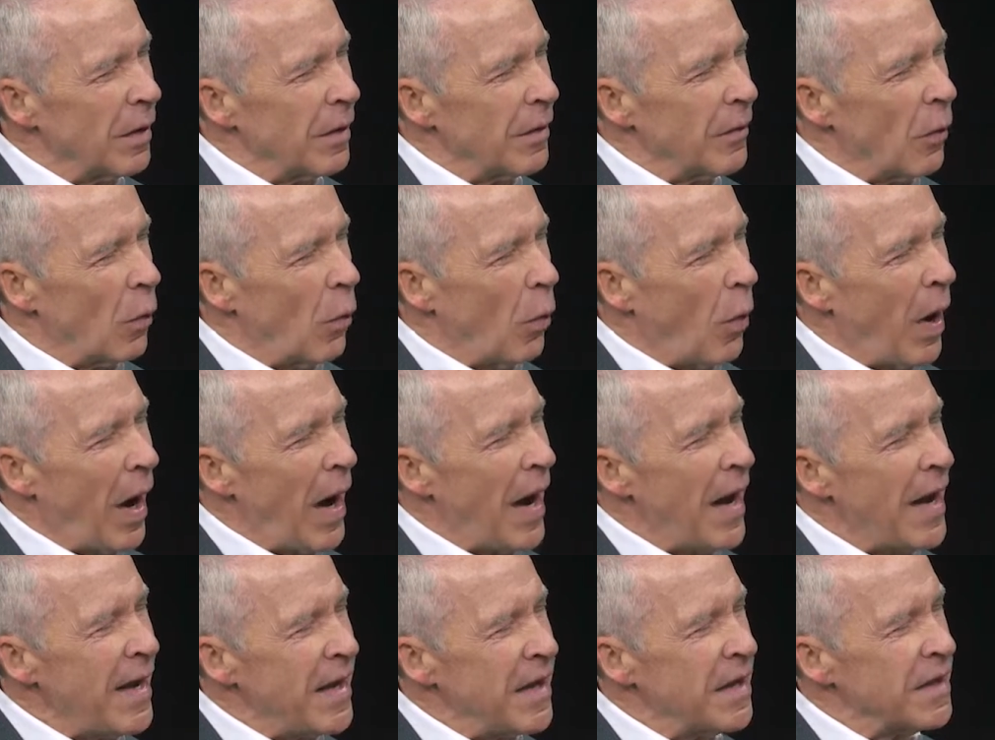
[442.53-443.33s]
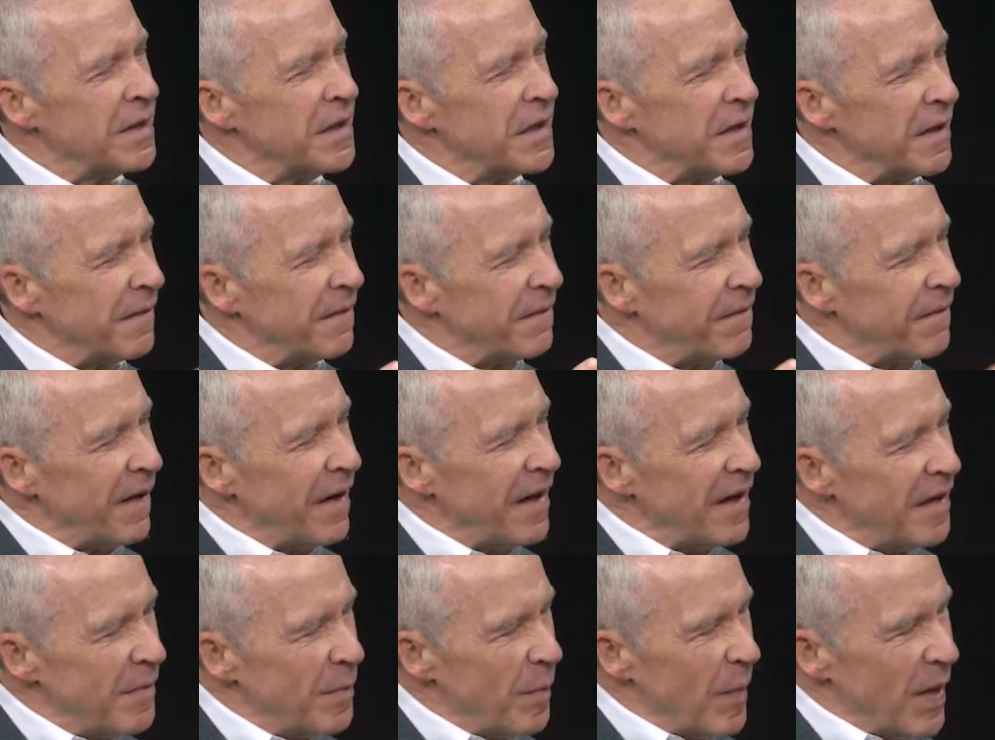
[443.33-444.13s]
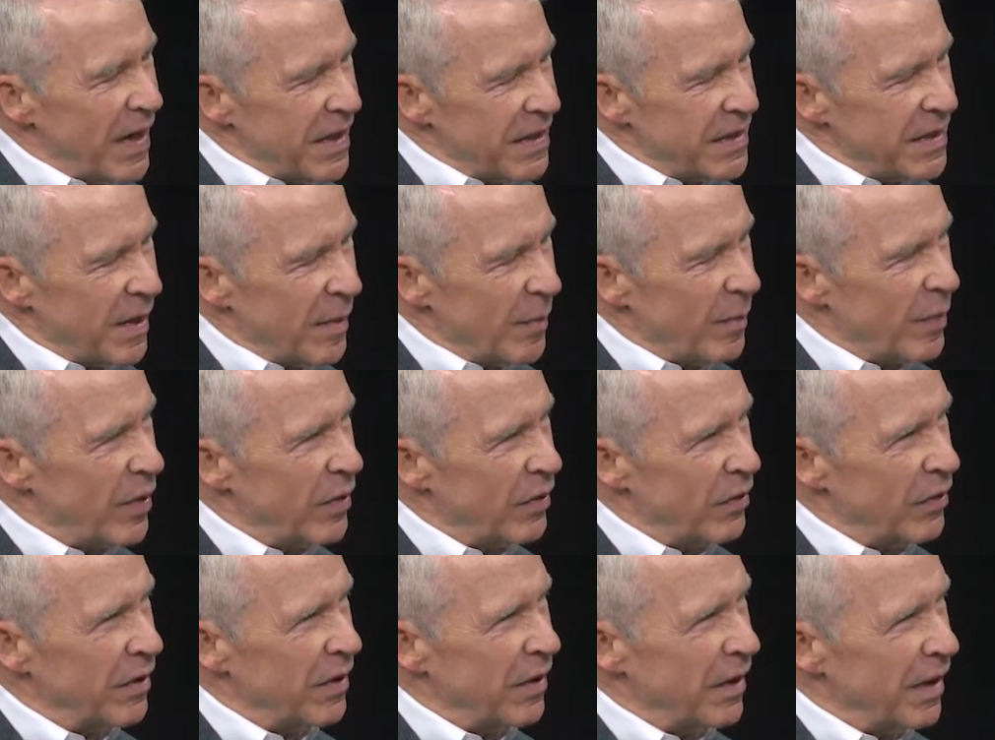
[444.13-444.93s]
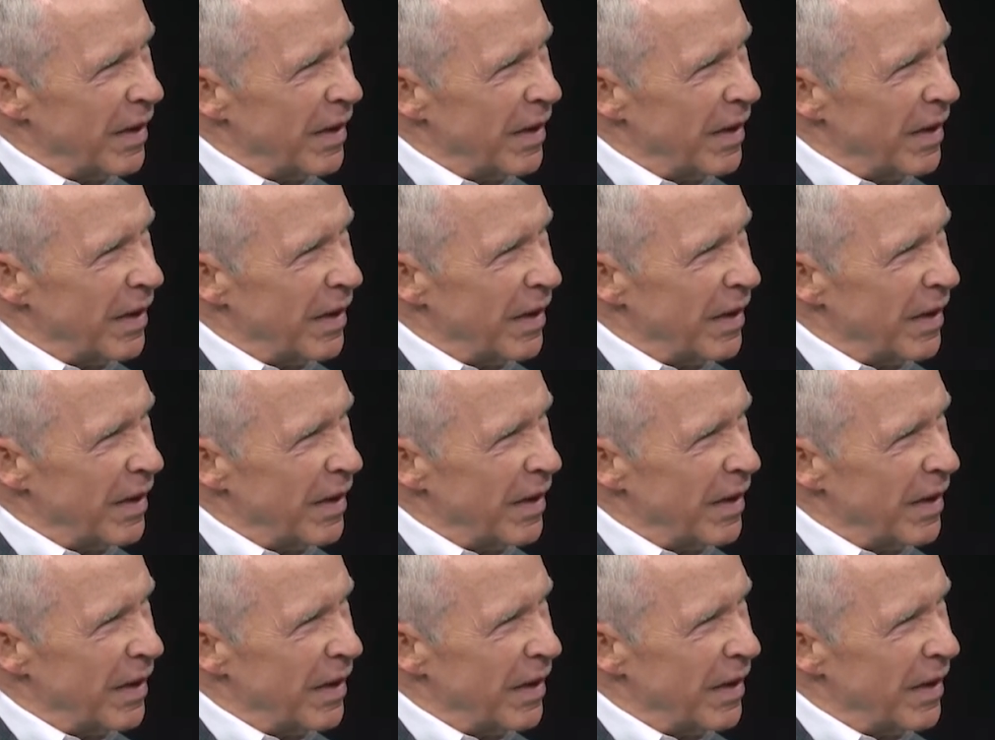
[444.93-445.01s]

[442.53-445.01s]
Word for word: Why is the faith-based component